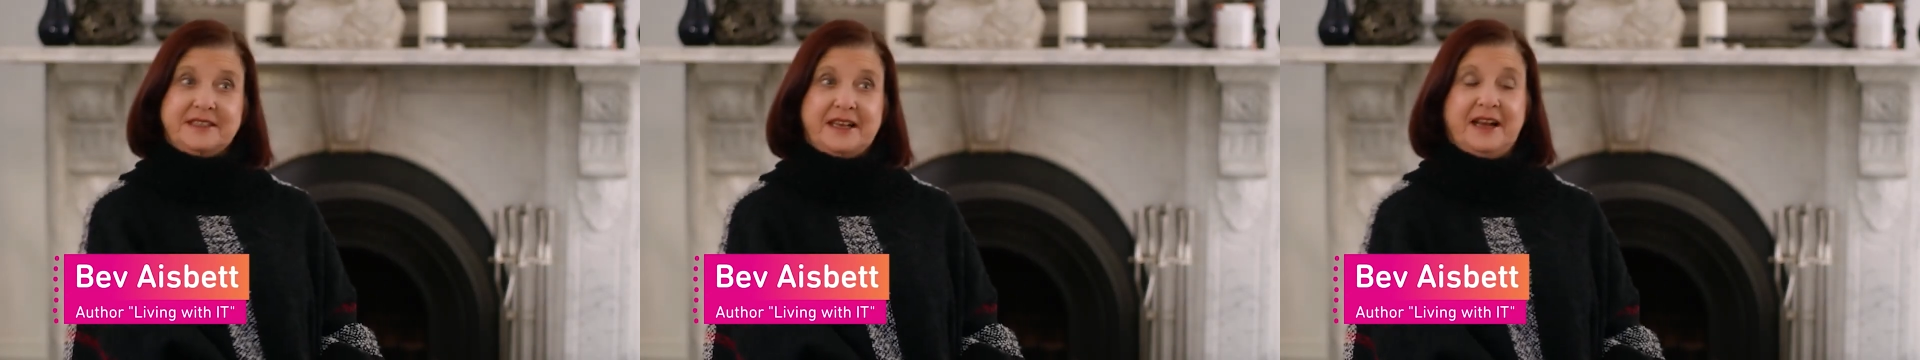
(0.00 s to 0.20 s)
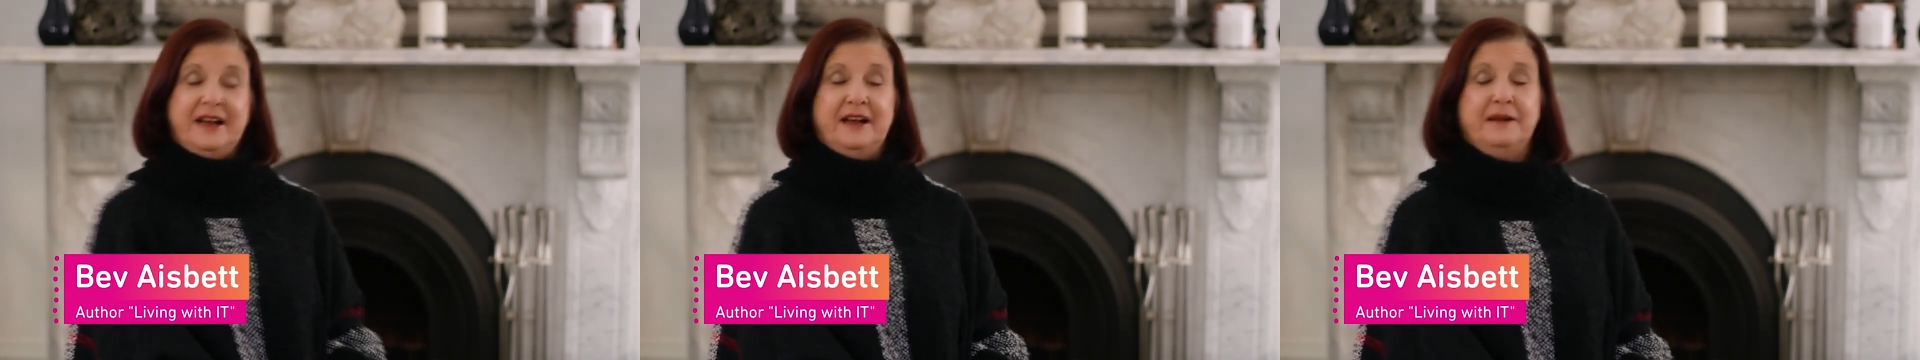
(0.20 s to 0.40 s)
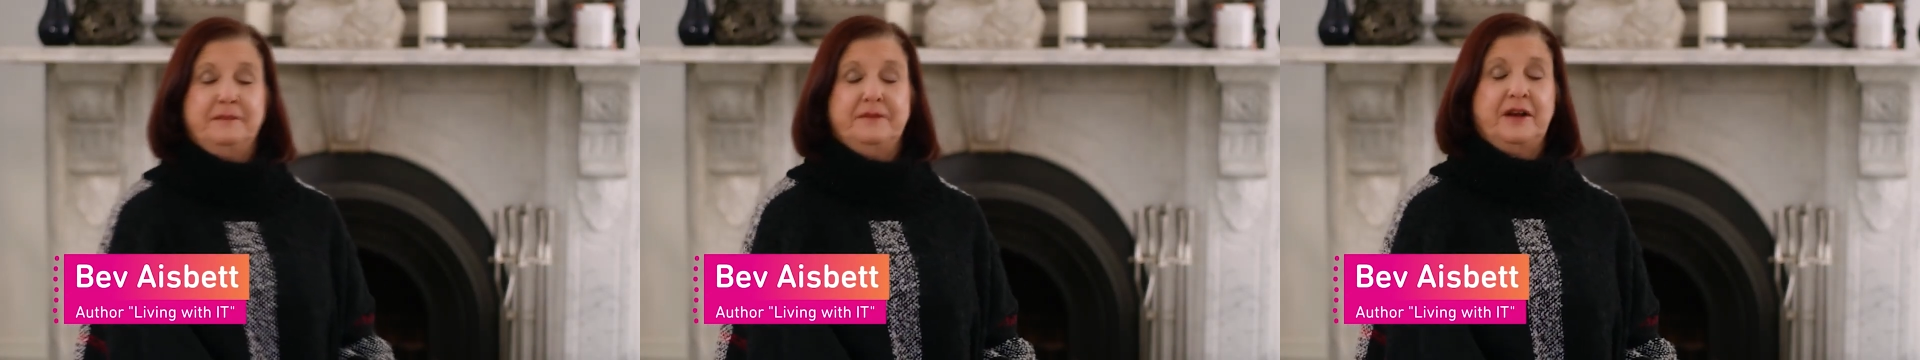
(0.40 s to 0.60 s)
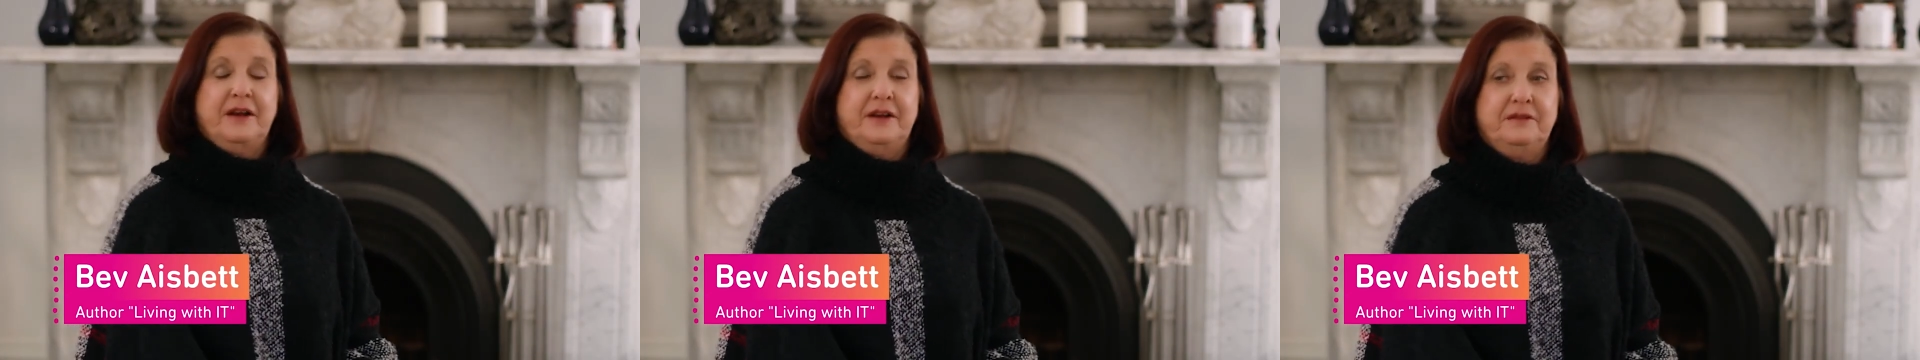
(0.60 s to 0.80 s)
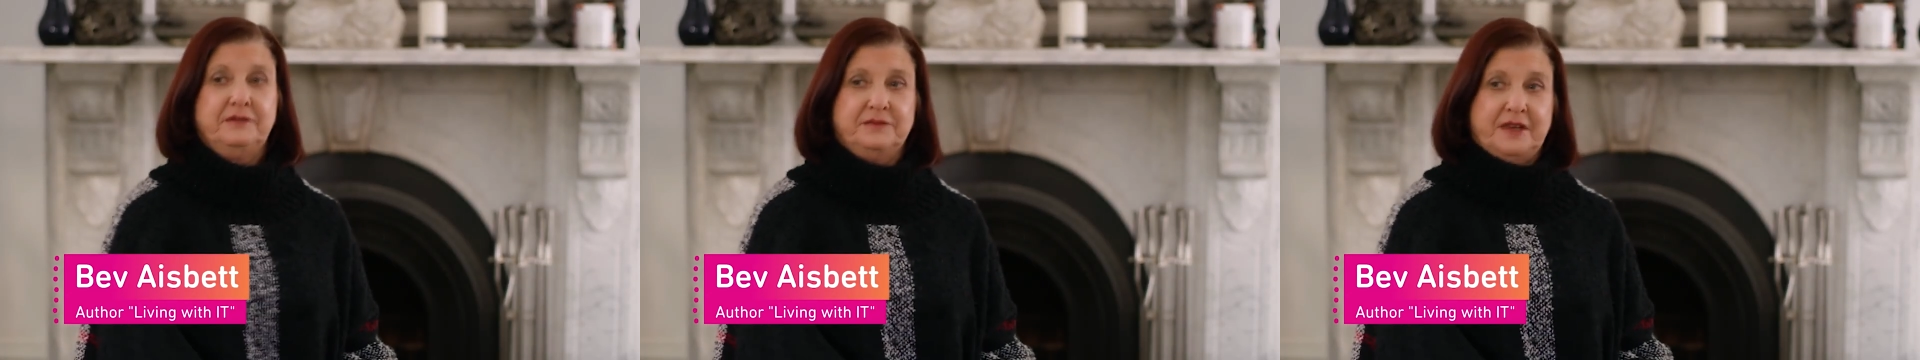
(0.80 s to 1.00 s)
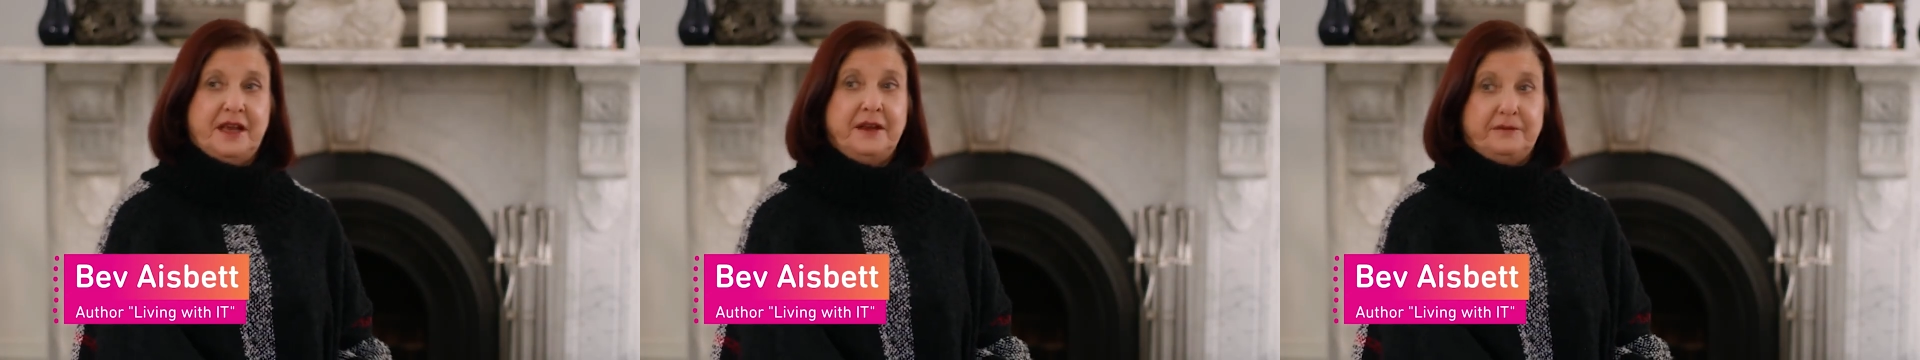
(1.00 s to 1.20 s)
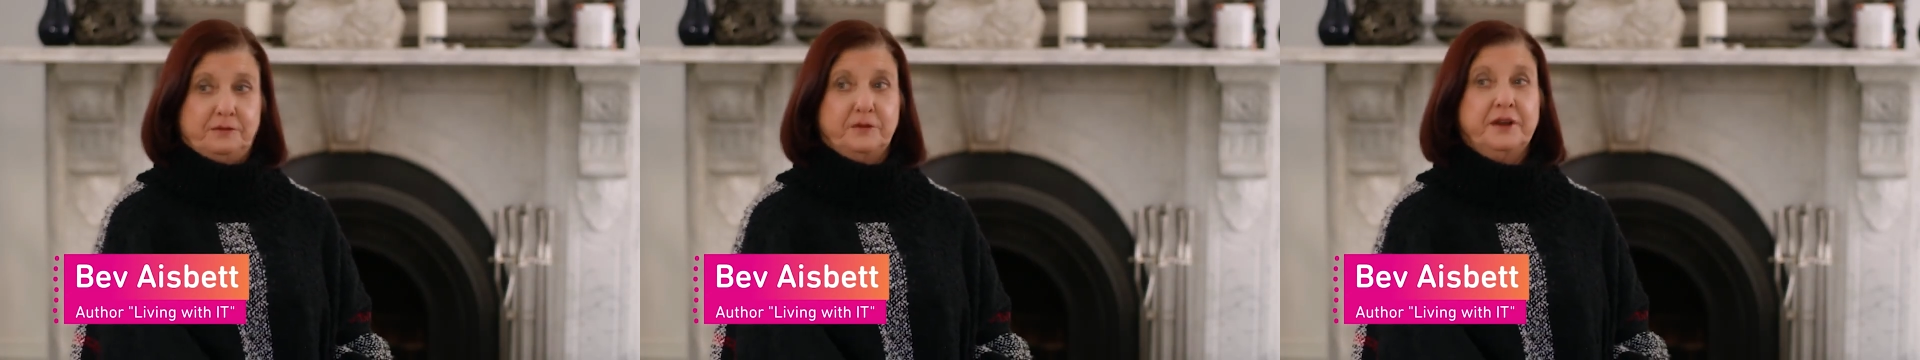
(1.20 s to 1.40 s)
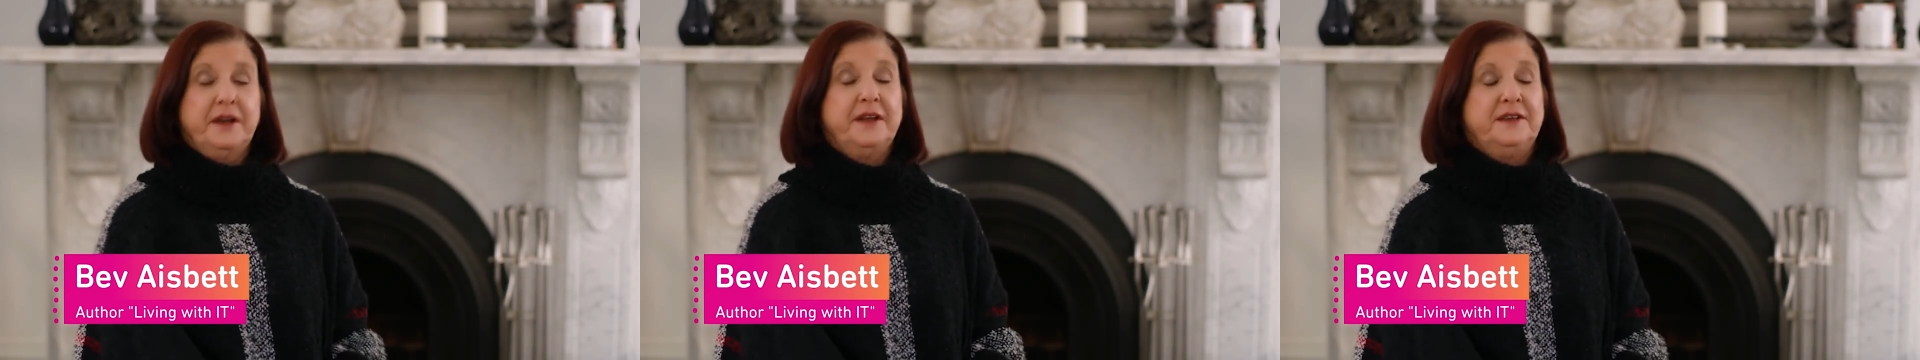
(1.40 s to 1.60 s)
Um, I
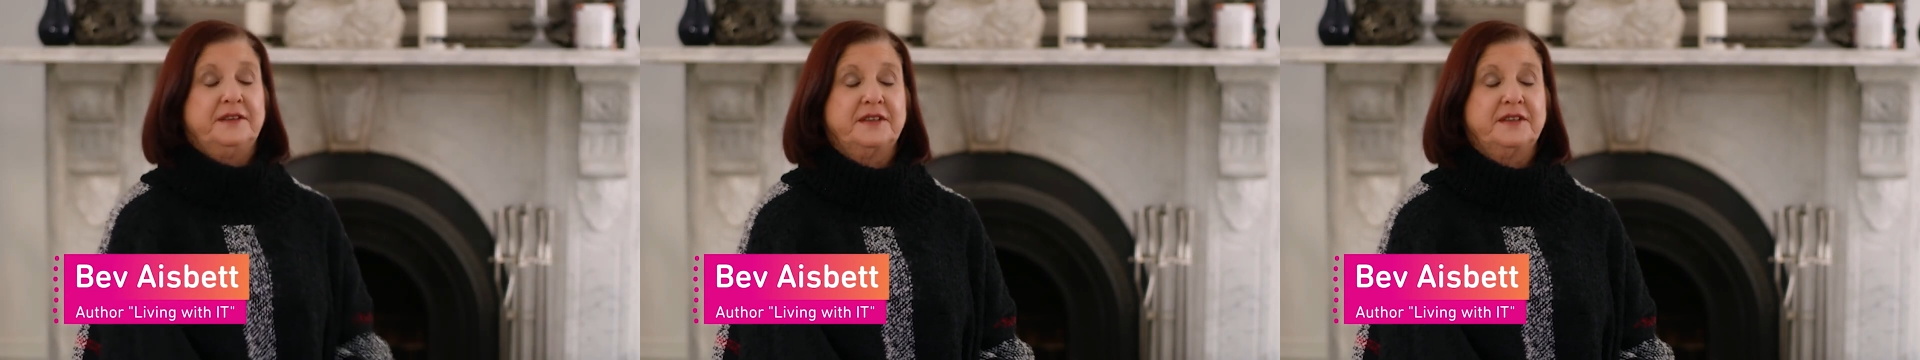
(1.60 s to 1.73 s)
really